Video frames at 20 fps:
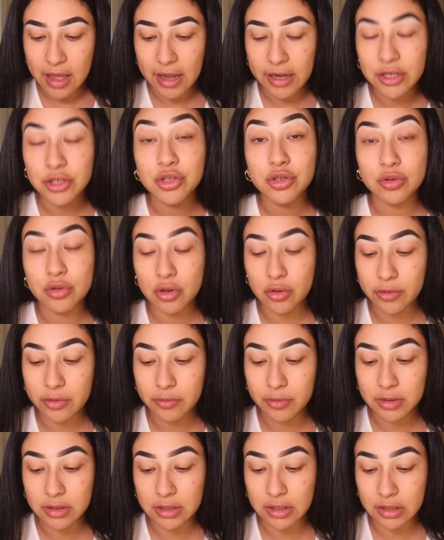I do go in
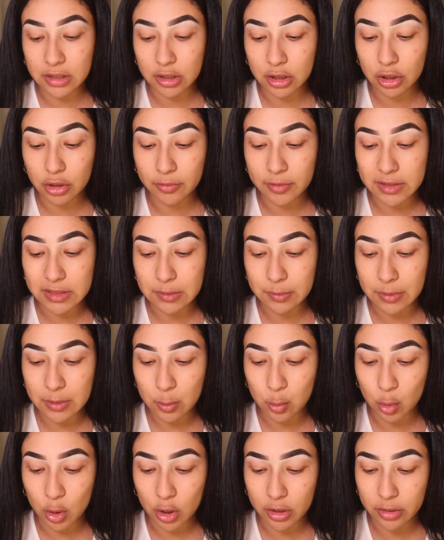with the Glow Recipe
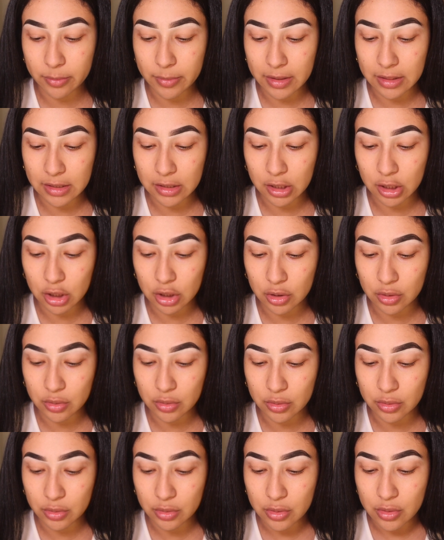Watermelon
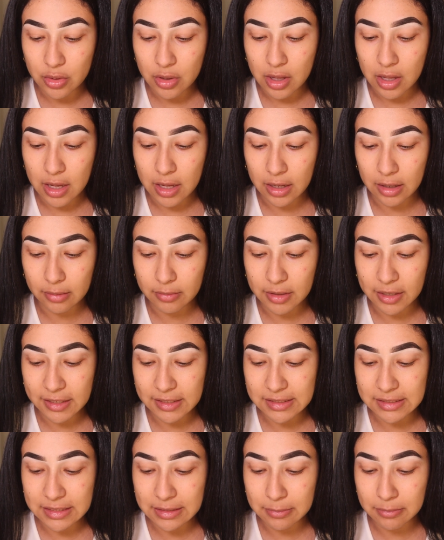Glow
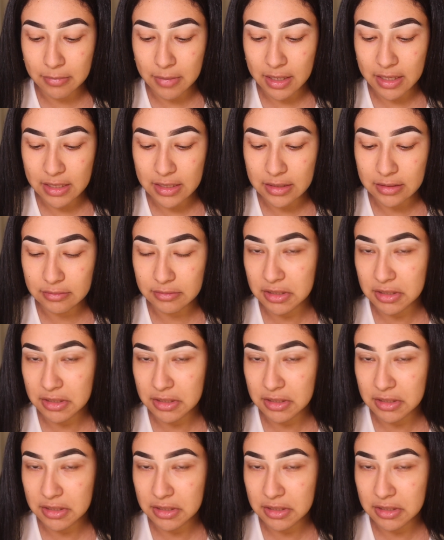Niacinamide.